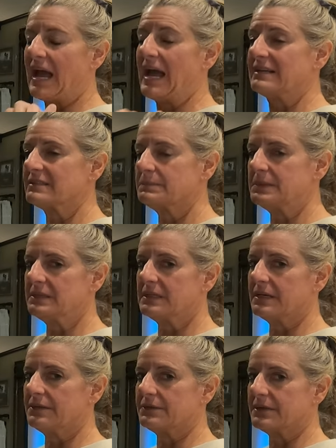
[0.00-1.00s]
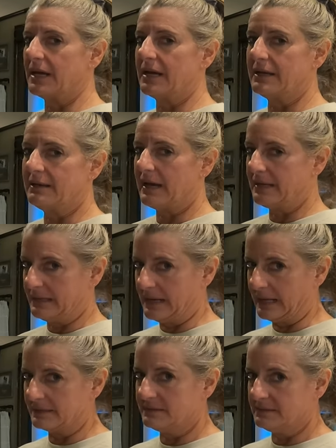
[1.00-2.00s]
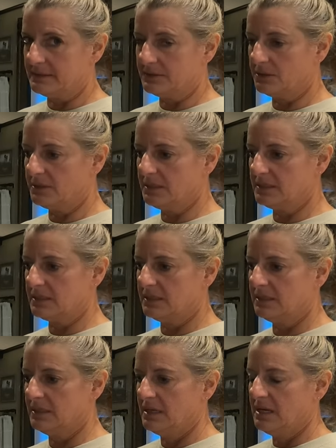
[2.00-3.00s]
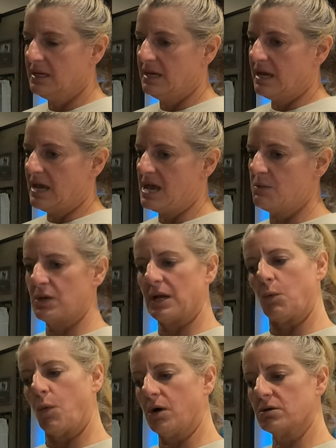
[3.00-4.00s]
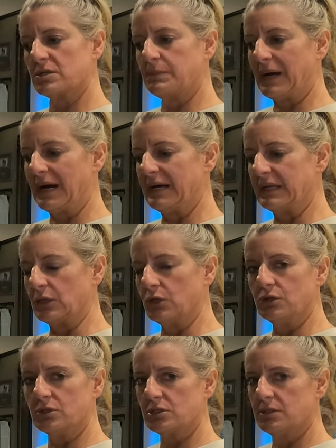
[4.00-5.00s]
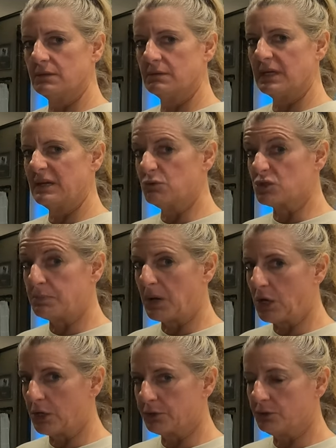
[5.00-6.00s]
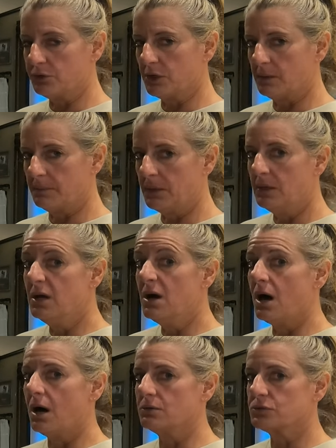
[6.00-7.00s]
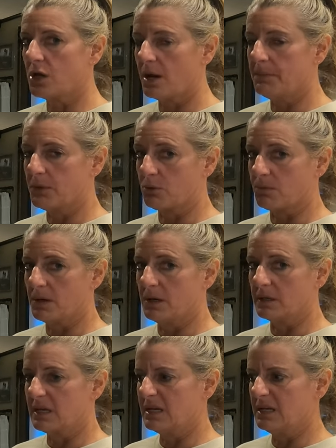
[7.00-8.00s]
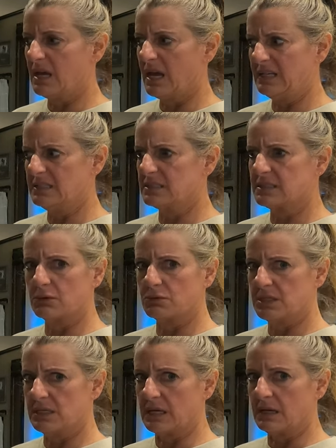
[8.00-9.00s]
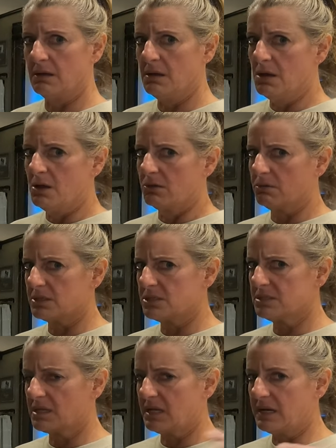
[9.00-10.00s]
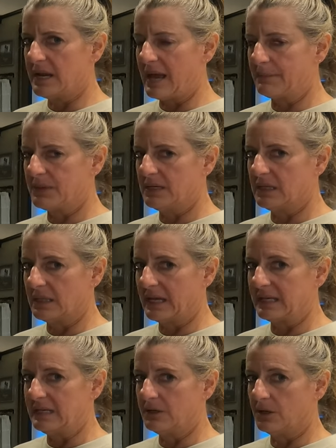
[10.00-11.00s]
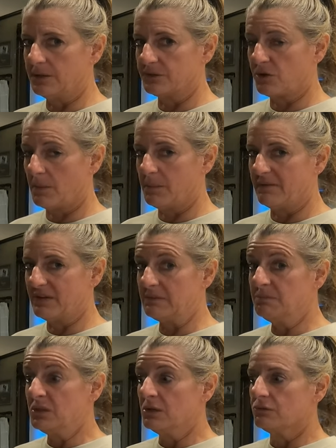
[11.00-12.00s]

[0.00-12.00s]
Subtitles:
Aspen the other day had an accident on it. And when I walked by and looked, it was puddled up on top of the rug. It hadn't soaked in. So I just got a napkin and laid it on top of it.